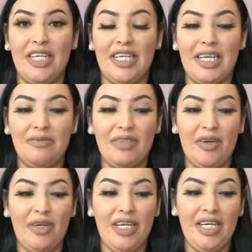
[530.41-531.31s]
Like, I'm
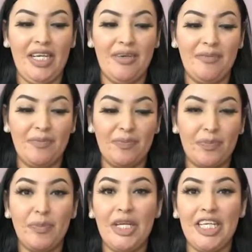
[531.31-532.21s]
very
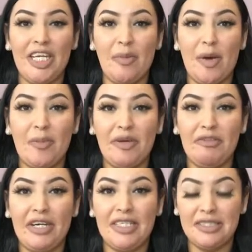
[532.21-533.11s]
picky about my
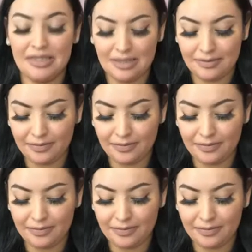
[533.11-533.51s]
friends.